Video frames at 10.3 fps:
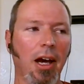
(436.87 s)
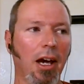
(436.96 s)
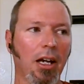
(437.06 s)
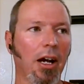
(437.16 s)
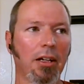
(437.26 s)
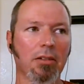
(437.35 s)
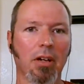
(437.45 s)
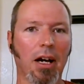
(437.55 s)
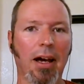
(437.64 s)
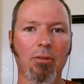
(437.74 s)
and I
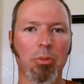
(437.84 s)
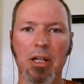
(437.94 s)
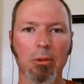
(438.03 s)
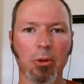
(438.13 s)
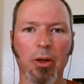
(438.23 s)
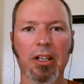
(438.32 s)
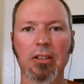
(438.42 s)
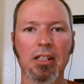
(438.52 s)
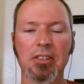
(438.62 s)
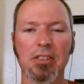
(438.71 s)
I haven't been able to
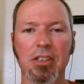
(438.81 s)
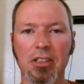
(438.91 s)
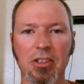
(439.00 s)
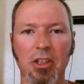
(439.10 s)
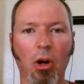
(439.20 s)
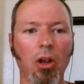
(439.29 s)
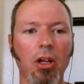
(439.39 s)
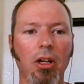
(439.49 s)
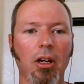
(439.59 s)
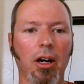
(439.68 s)
recognize the cities at all.
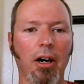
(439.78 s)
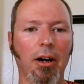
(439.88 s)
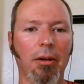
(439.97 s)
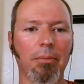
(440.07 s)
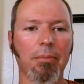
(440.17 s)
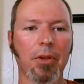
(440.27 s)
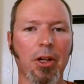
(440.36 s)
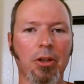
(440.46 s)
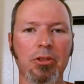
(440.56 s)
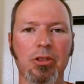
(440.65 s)
Um,
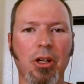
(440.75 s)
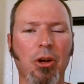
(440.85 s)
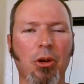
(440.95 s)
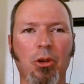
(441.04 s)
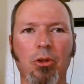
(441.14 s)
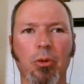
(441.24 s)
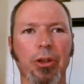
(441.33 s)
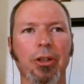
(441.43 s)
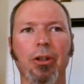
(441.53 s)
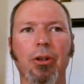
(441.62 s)
there is no
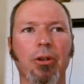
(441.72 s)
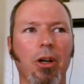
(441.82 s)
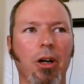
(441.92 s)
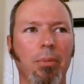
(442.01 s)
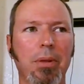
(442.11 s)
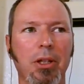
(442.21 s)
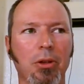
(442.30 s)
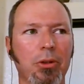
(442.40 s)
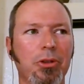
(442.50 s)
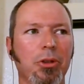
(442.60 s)
real
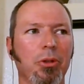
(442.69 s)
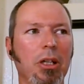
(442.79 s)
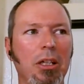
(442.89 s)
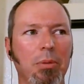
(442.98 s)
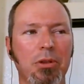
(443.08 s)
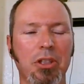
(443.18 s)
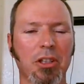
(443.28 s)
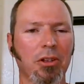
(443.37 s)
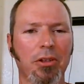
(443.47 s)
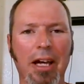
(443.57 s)
appeal to any
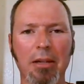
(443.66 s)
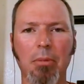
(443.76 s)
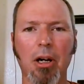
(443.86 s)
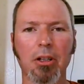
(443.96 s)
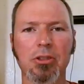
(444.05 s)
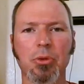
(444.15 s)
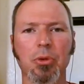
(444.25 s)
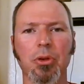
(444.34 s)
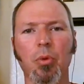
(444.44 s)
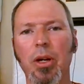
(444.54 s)
particular landmarks
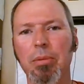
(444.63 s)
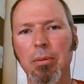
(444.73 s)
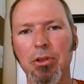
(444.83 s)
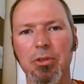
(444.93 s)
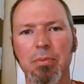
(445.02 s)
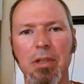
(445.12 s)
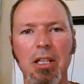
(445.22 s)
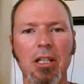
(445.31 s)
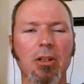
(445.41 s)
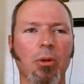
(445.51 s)
or the way people
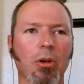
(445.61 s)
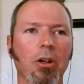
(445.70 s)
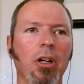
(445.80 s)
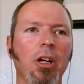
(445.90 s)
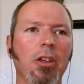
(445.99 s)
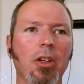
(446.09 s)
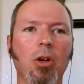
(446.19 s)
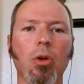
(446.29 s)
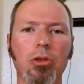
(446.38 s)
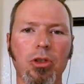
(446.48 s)
speak or the
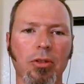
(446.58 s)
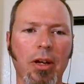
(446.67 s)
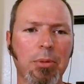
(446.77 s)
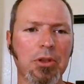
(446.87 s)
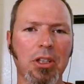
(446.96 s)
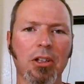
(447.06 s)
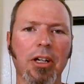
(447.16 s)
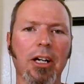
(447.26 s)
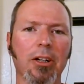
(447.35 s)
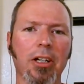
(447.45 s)
culture of that
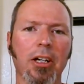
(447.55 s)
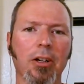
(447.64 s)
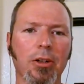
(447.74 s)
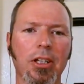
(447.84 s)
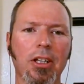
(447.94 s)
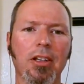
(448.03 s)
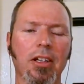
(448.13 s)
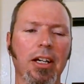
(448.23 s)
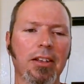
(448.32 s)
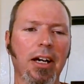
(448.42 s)
particular area or anything
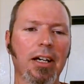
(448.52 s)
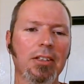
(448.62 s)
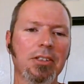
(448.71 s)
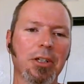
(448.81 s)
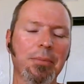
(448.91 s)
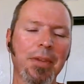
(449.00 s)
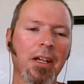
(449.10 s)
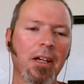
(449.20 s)
like that. So